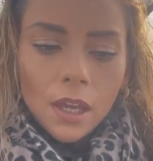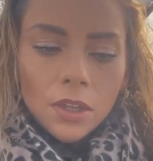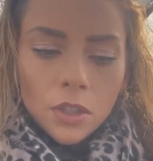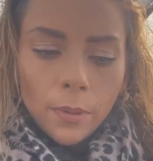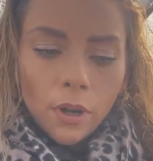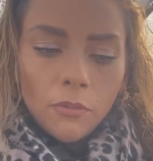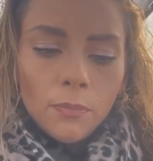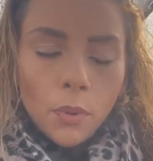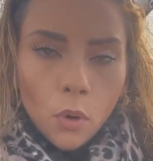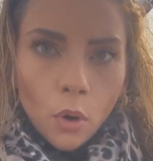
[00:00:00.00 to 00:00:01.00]
So when I've
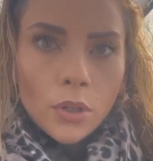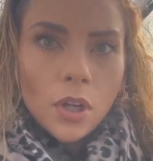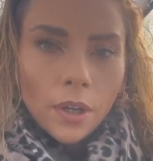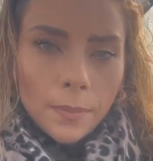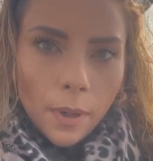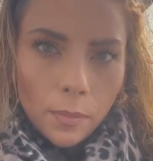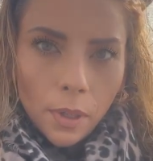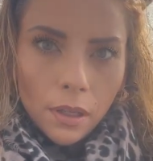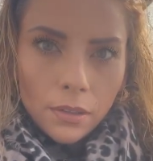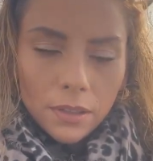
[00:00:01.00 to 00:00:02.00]
bought tiny plug
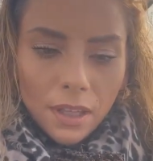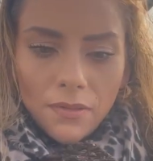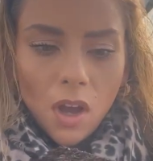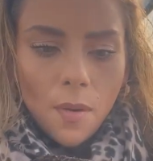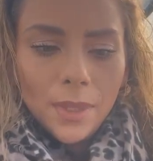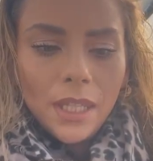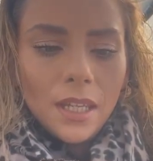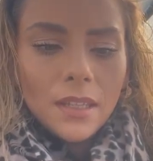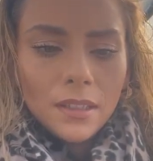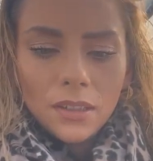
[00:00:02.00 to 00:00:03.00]
plants, they've come in
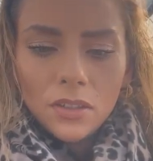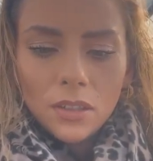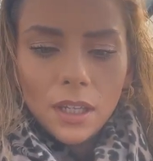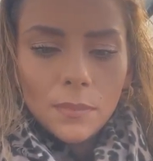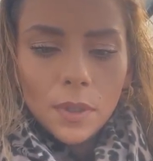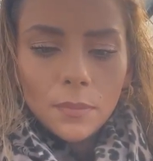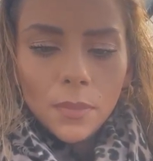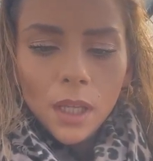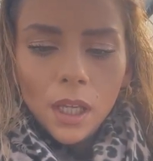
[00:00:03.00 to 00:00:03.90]
these and I just keep them.